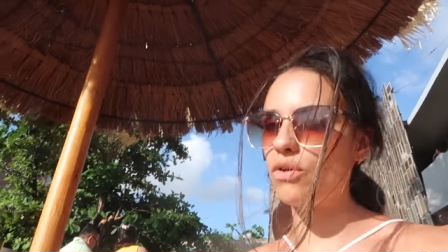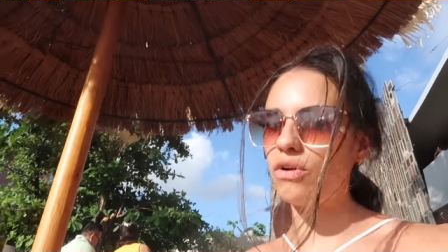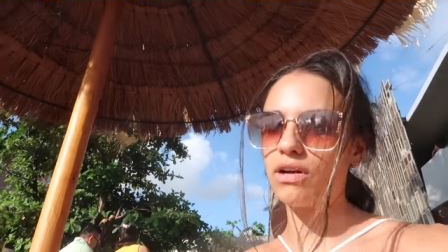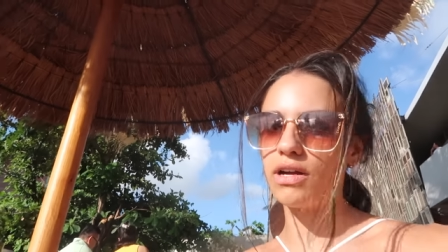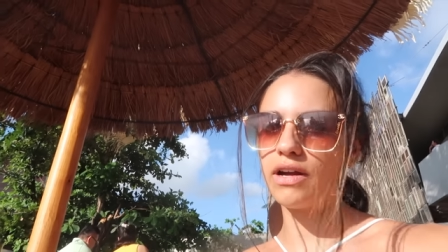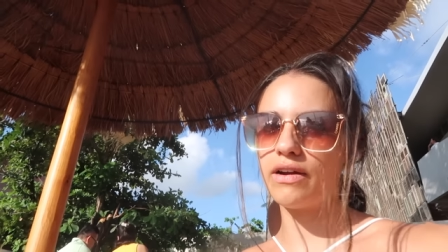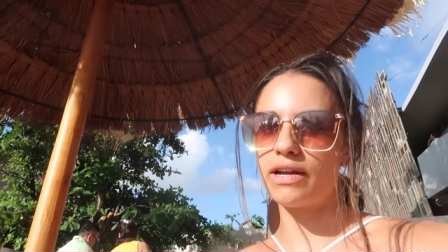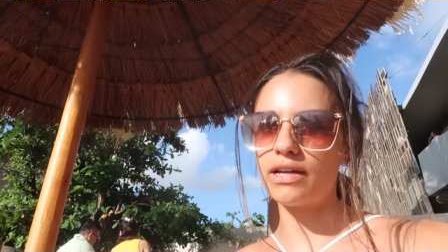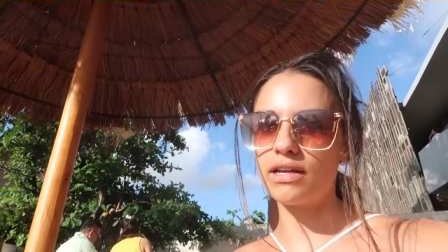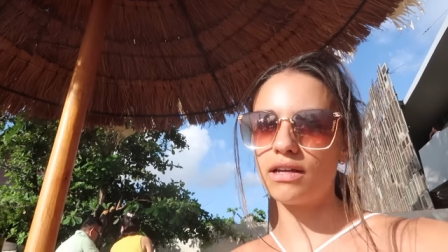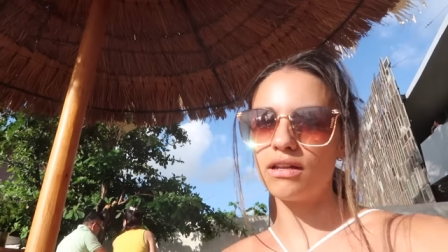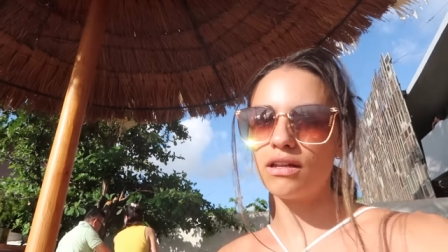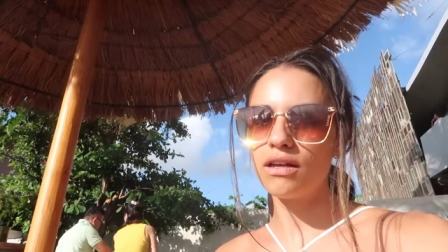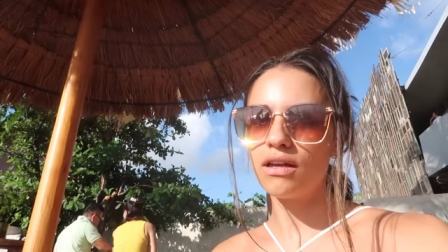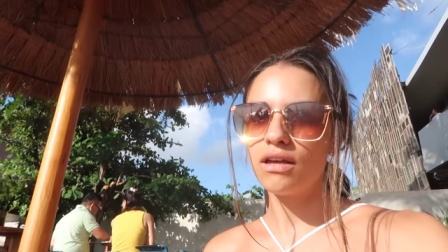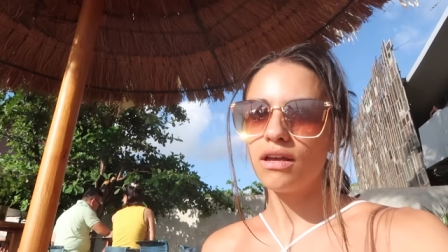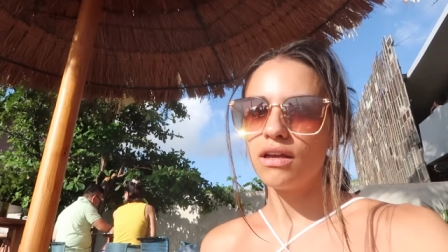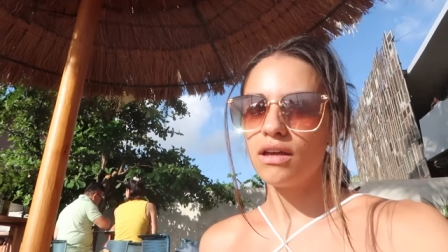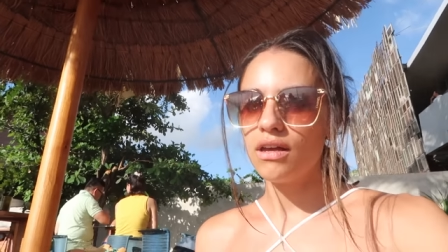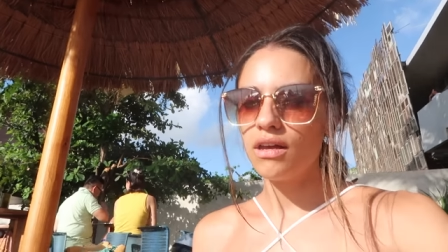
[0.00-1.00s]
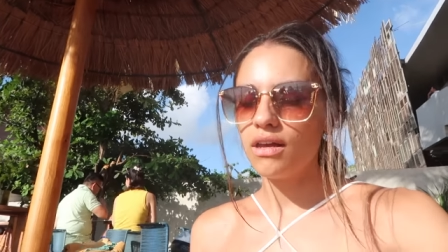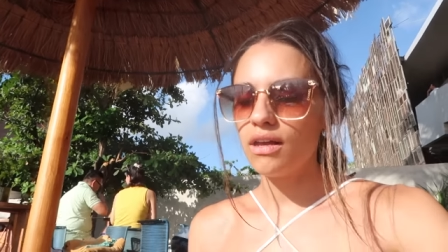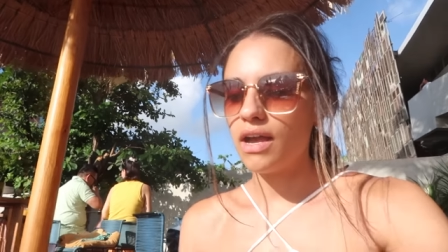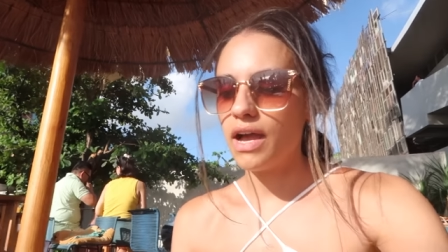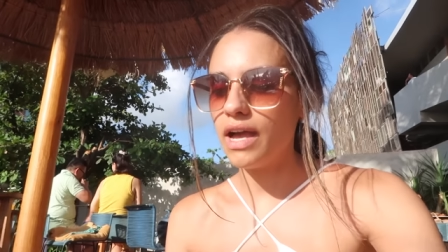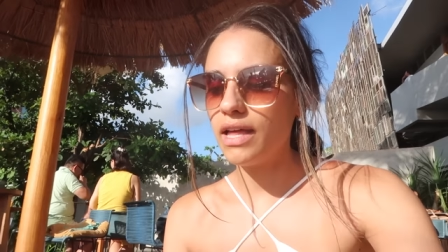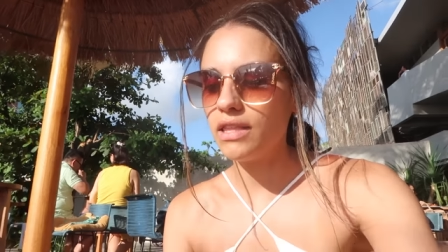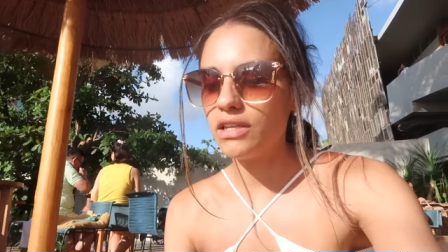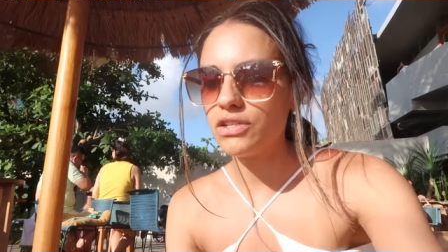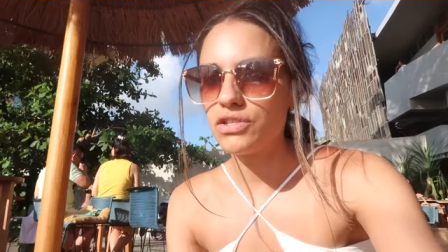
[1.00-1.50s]
walk, I reckon.
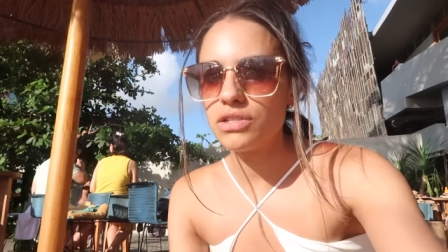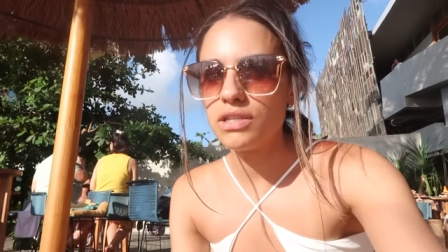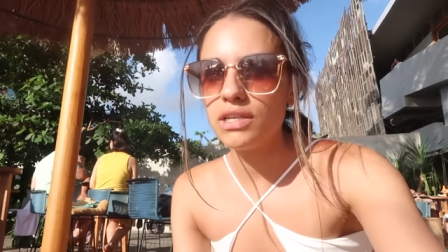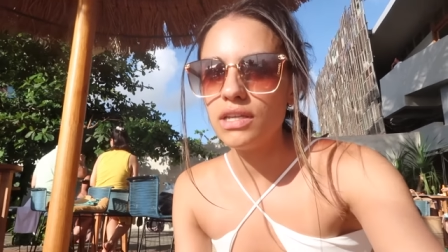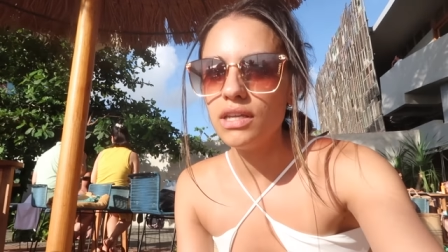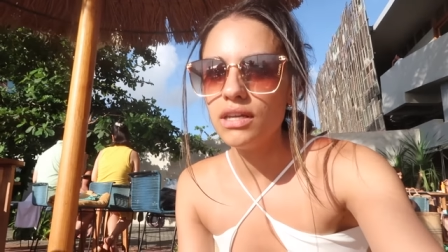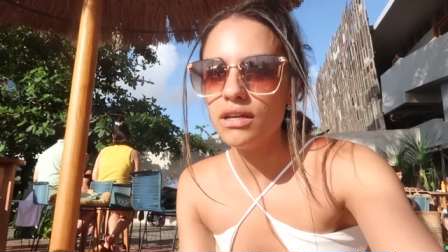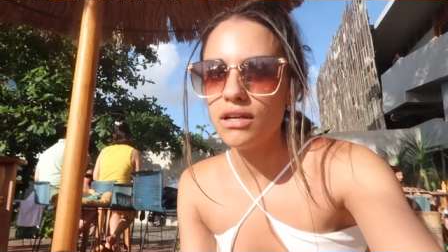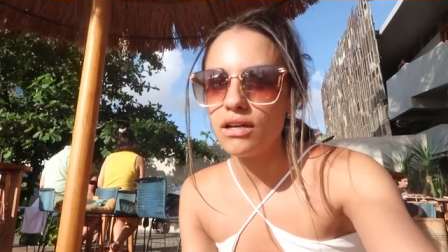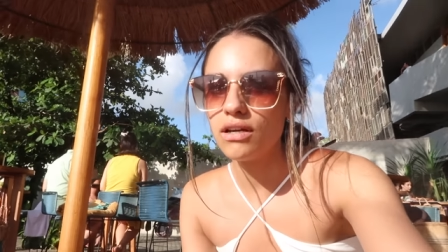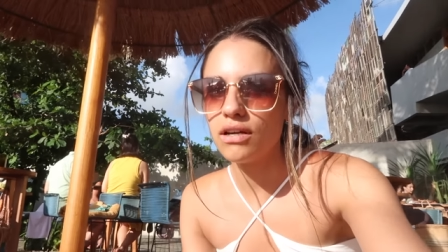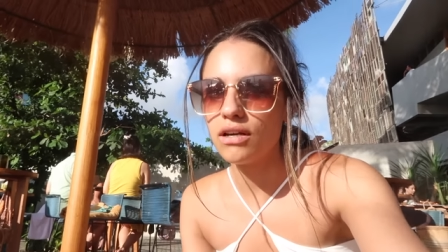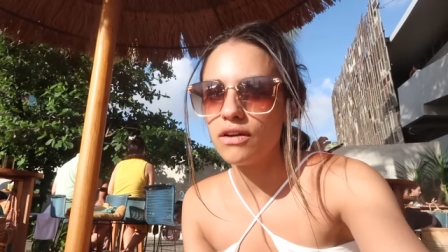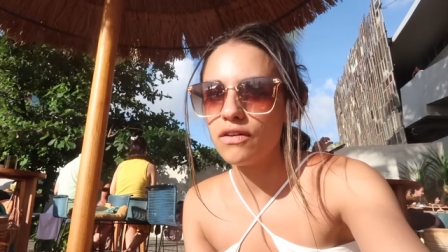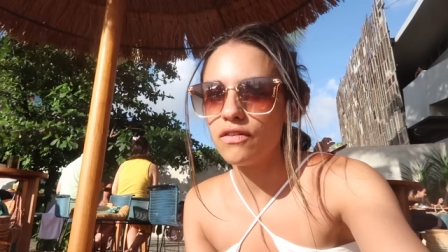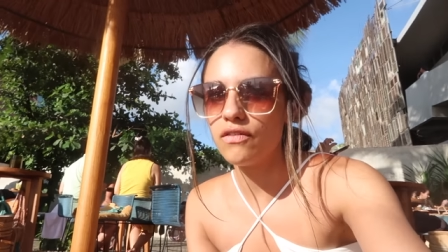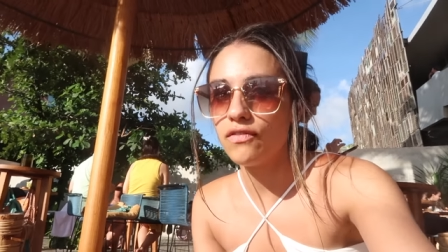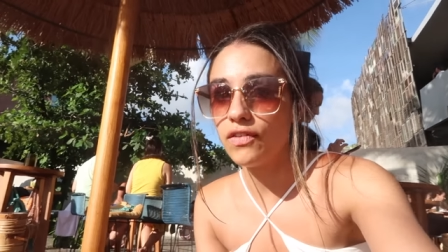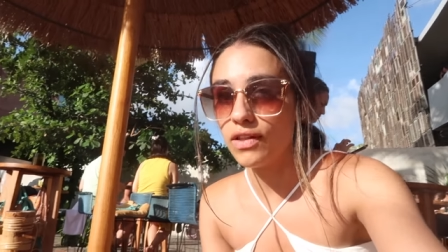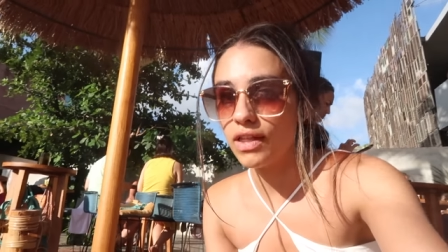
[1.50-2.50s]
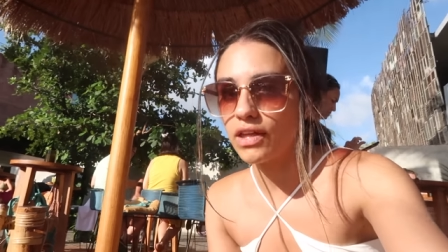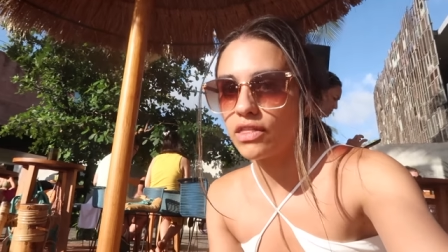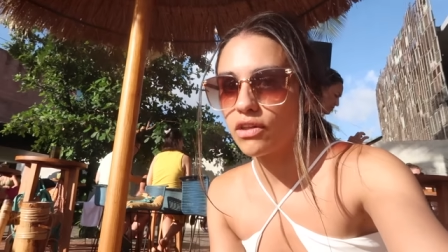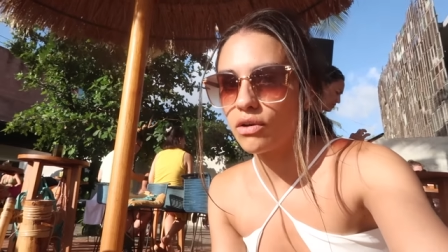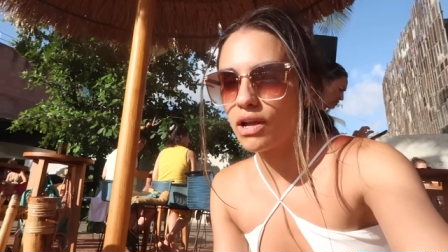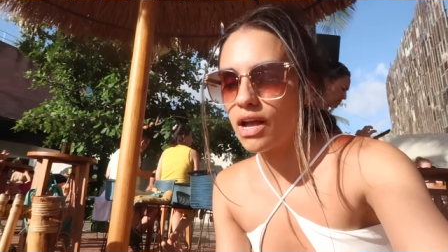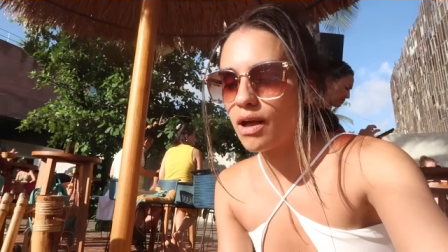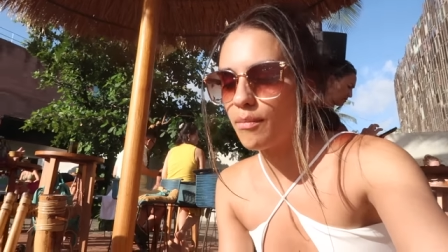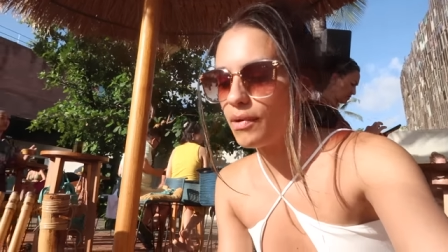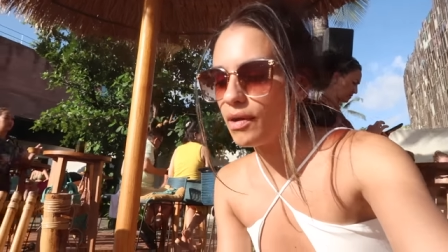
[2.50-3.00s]
I literally feel like
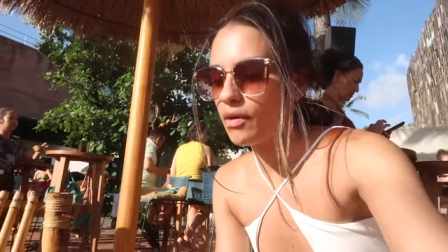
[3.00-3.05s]
throwing up,